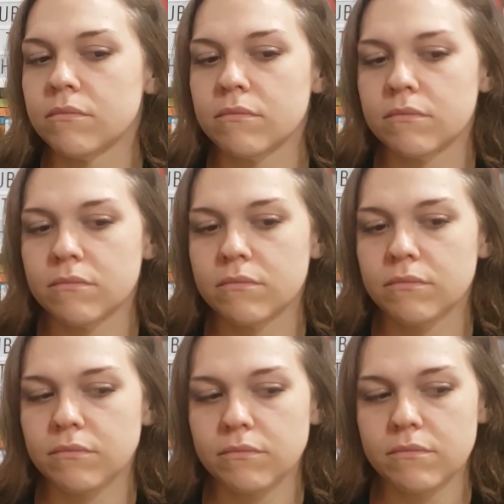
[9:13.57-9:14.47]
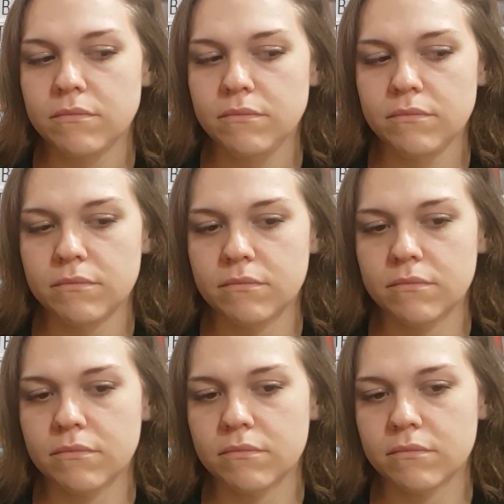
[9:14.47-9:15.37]

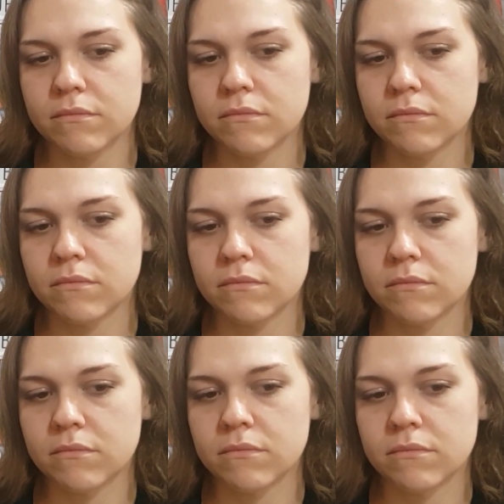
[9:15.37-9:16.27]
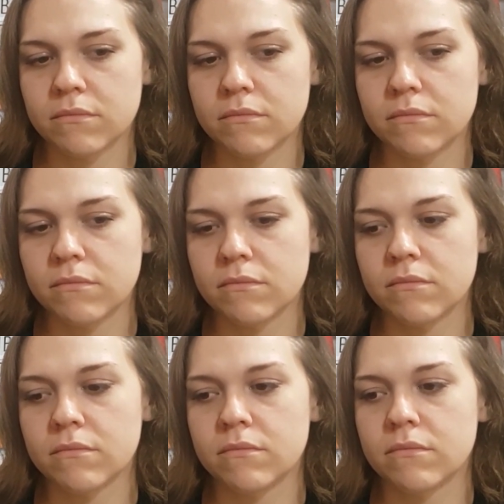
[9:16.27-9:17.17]

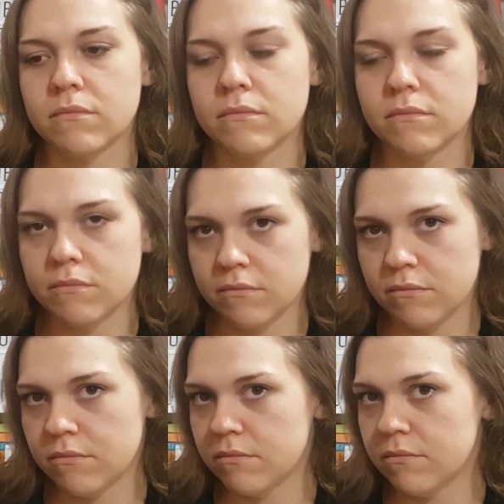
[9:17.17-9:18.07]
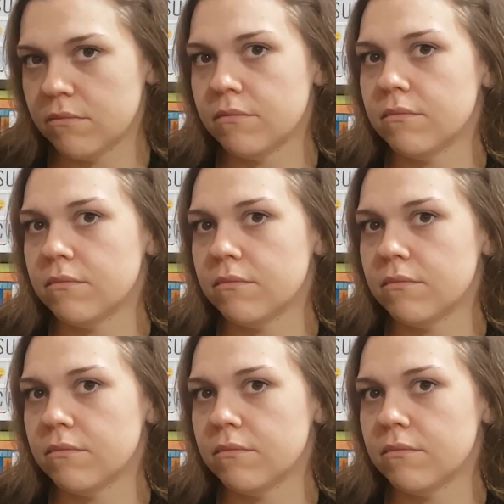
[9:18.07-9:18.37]
The person shown says nothing.